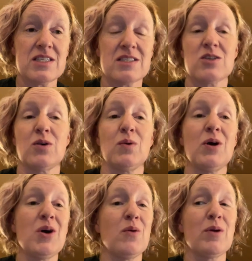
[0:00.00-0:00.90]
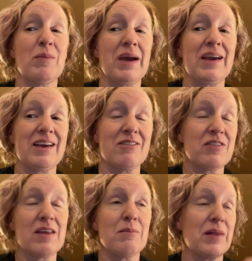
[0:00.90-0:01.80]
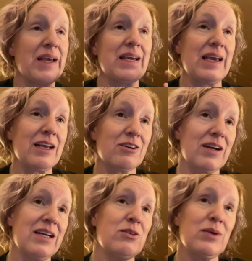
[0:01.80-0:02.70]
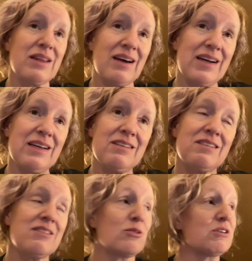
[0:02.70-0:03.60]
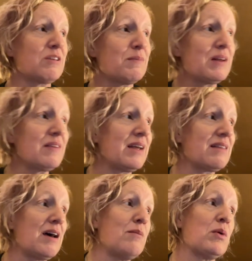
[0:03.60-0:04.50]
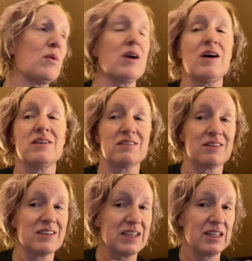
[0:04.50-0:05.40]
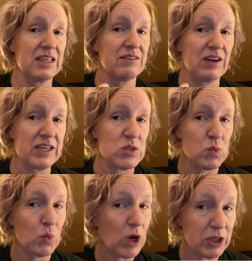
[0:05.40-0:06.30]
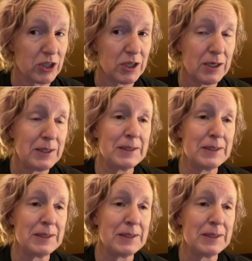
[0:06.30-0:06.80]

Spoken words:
So we might give them like Gatorade with ice or something like that, but we're not necessarily going to give ice water.